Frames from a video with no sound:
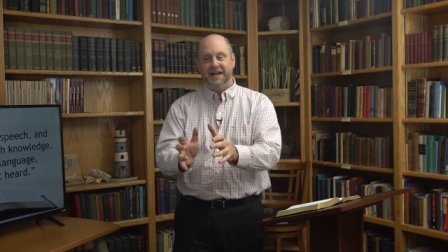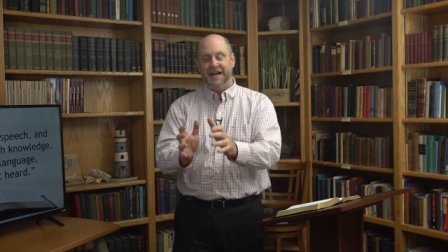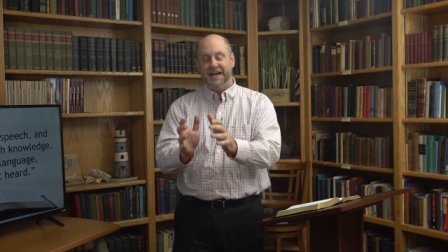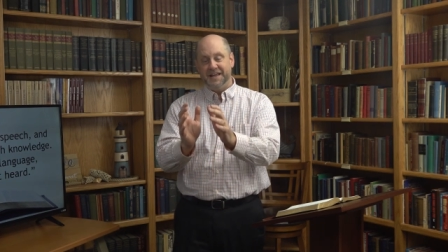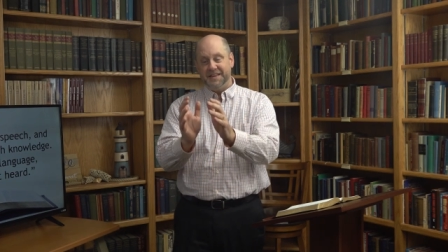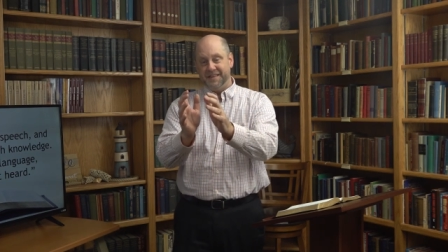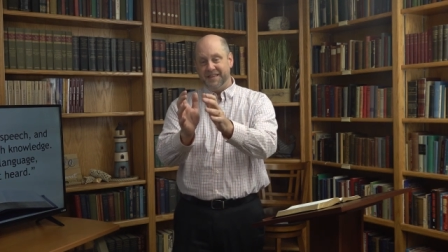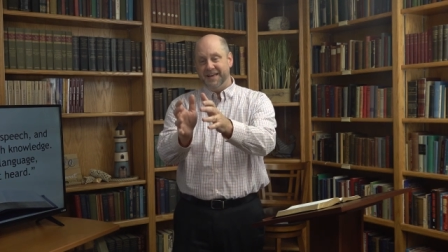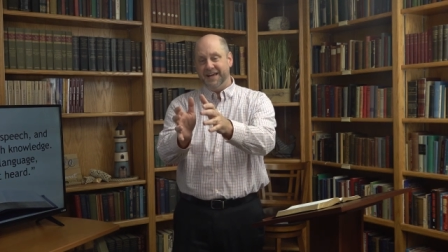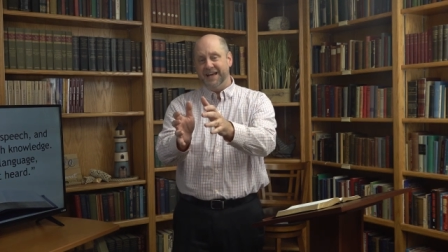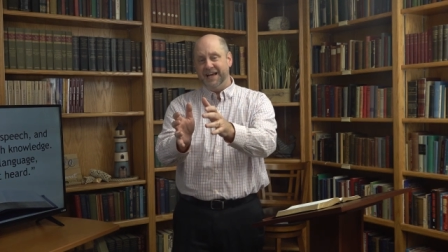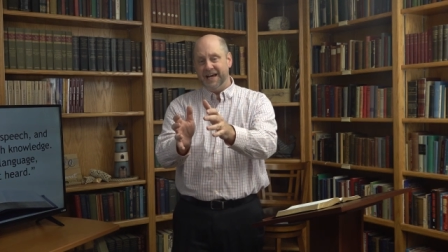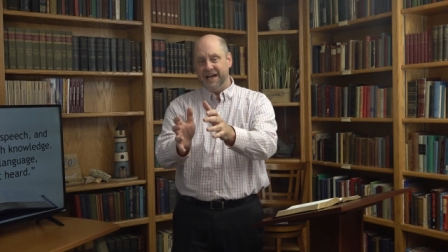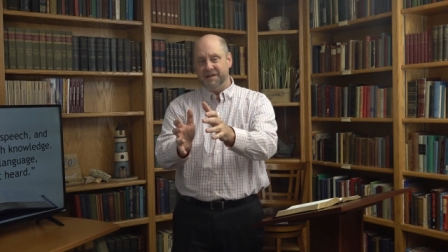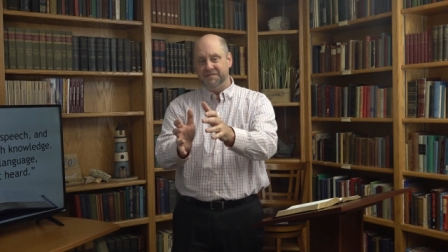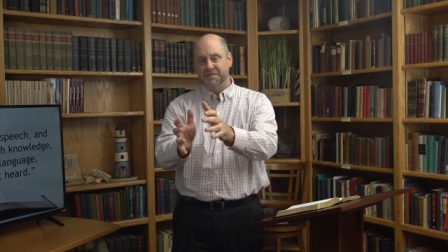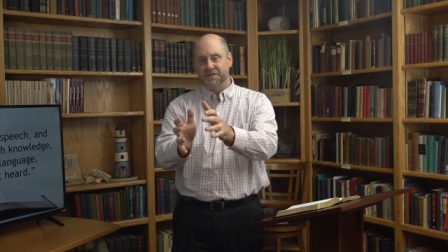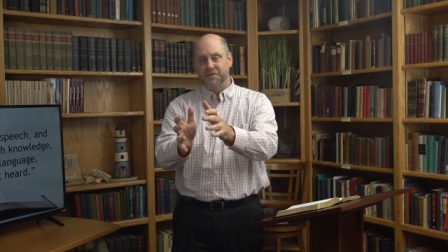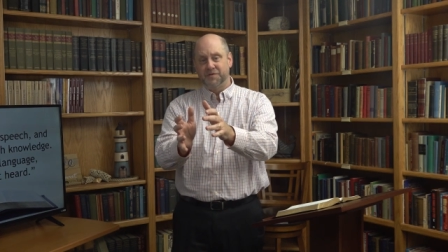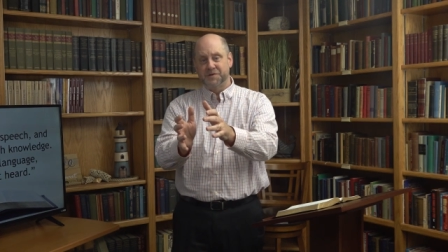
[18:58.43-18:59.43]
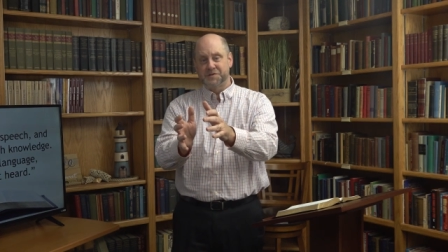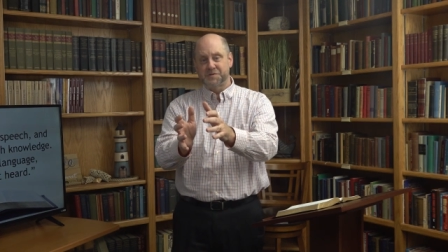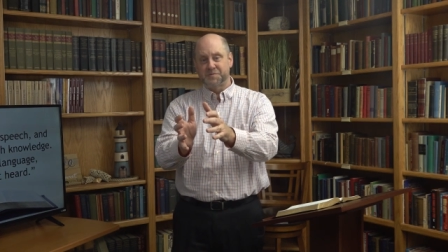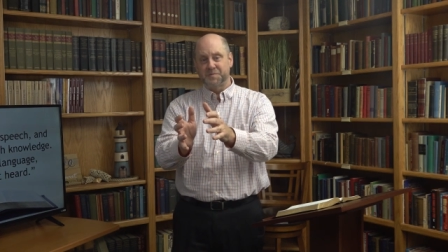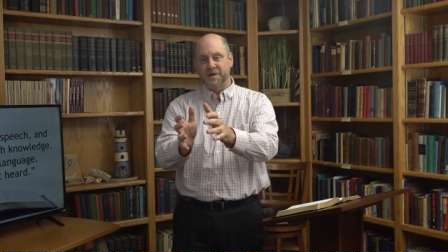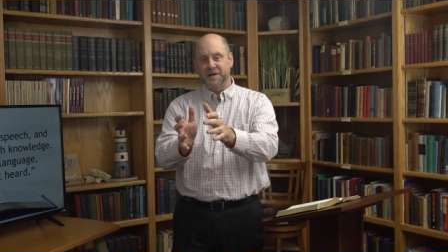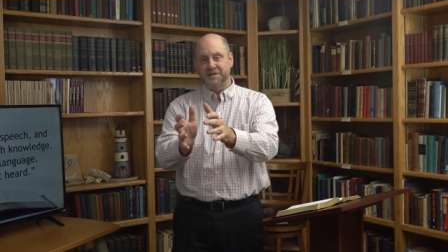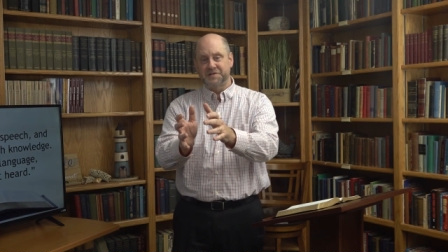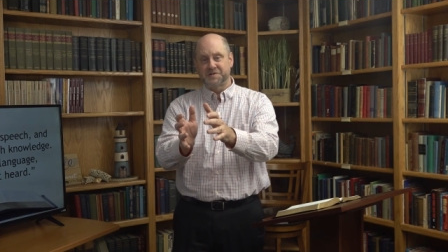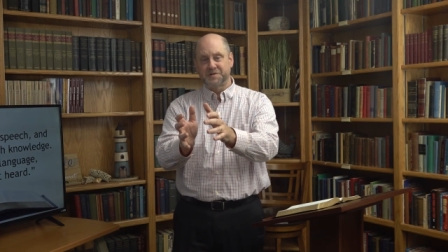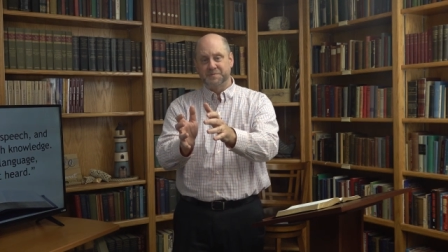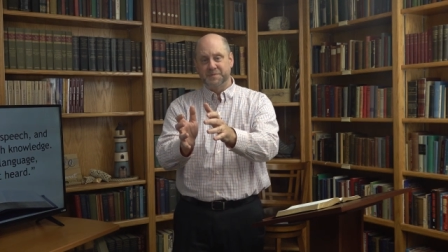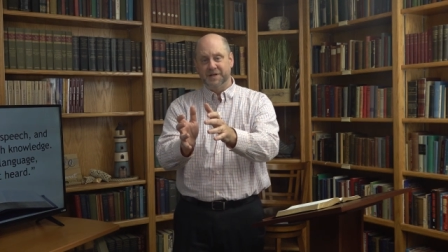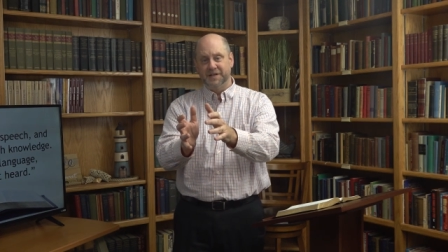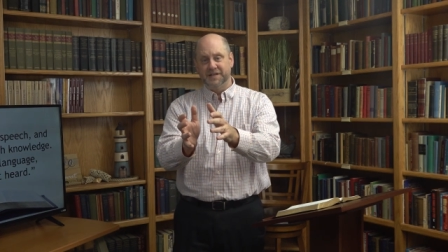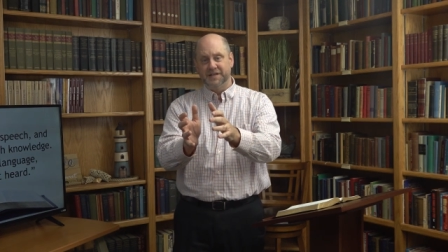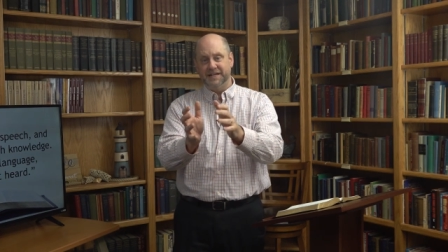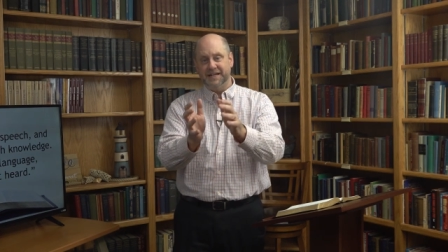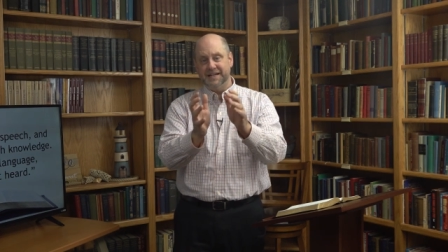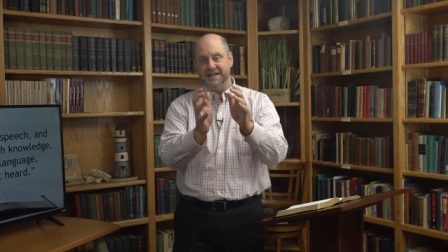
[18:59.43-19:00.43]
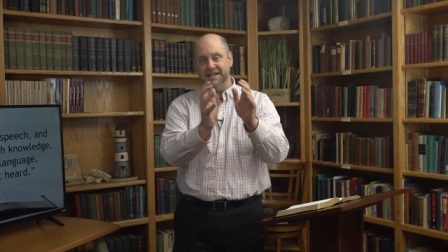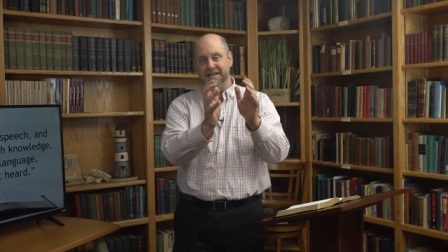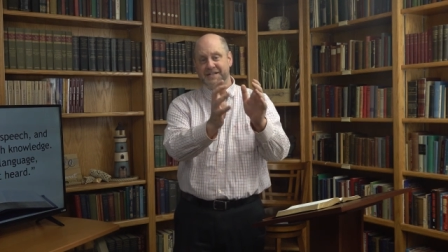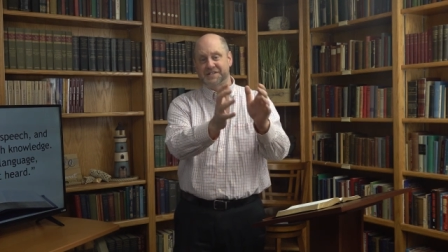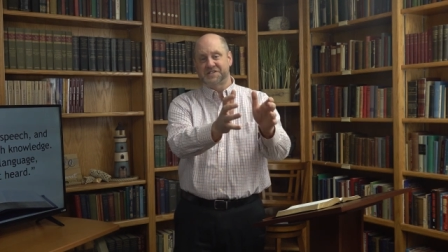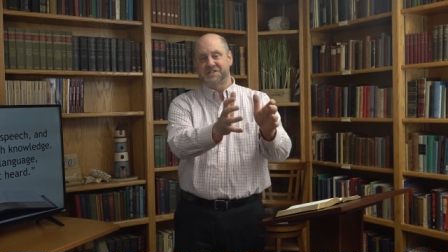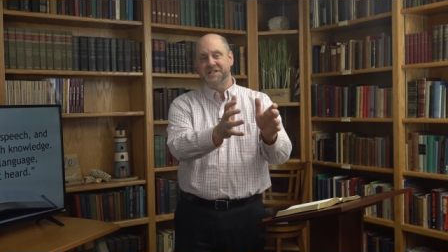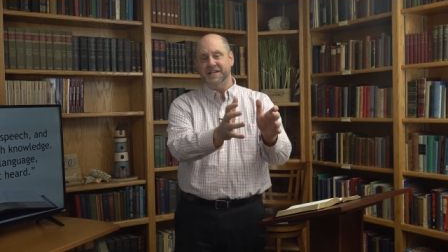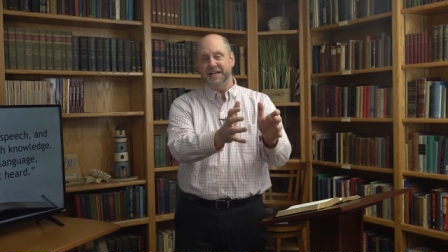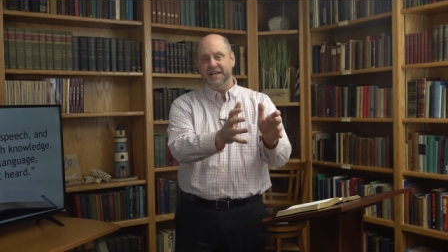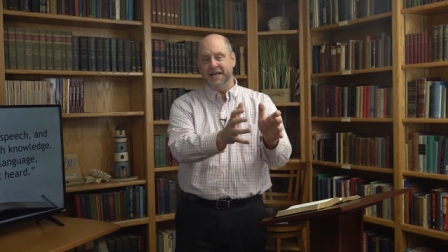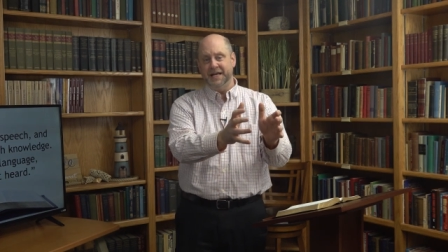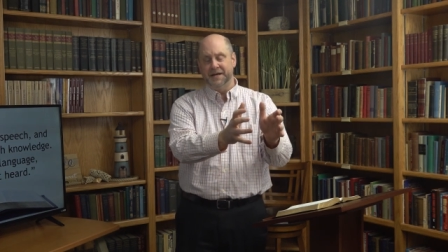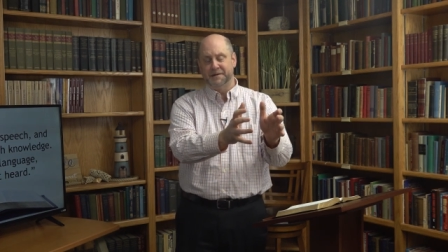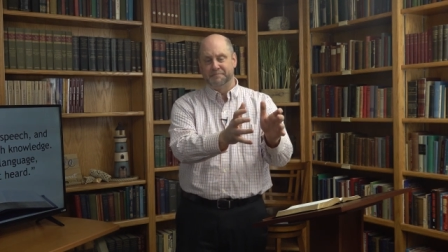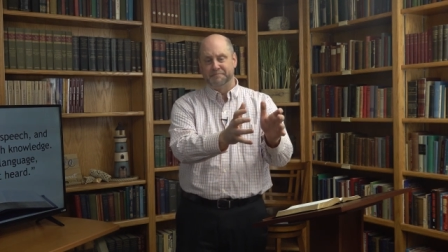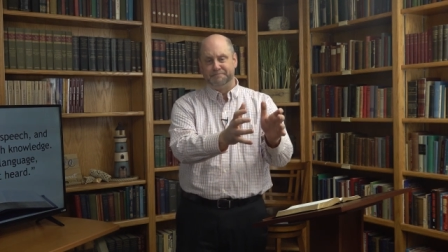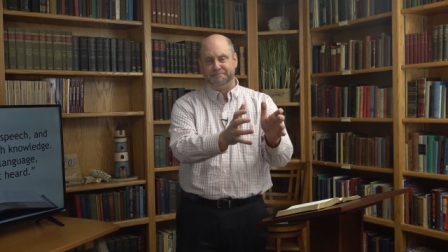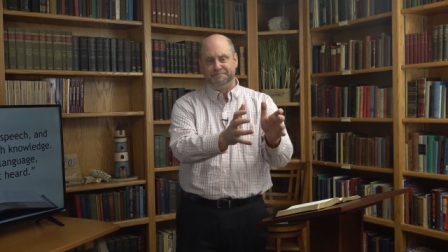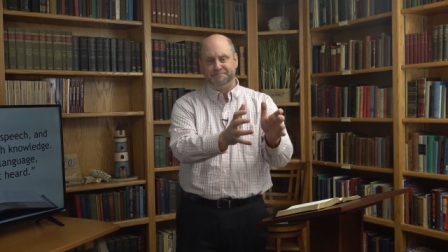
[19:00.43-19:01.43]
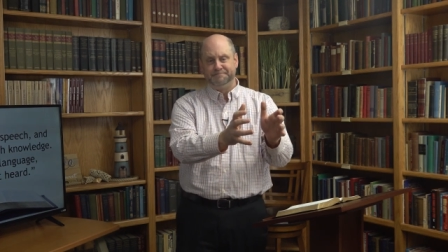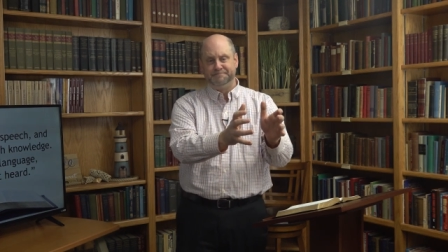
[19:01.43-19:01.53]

and they have a responsibility to seek Him.